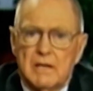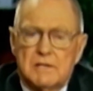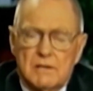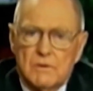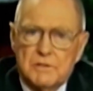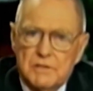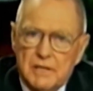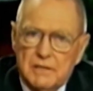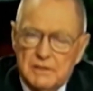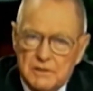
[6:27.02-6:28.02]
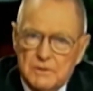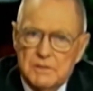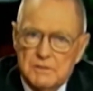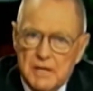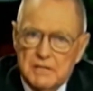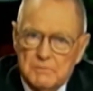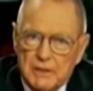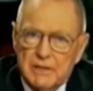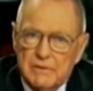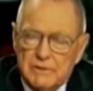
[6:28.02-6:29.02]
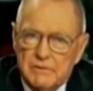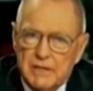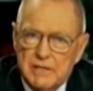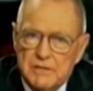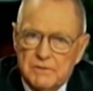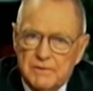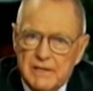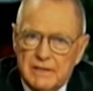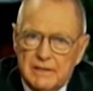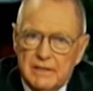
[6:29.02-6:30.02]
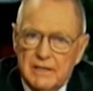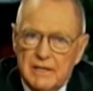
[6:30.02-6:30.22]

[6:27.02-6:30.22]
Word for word: He said, What you need to do is, is believe and release your faith.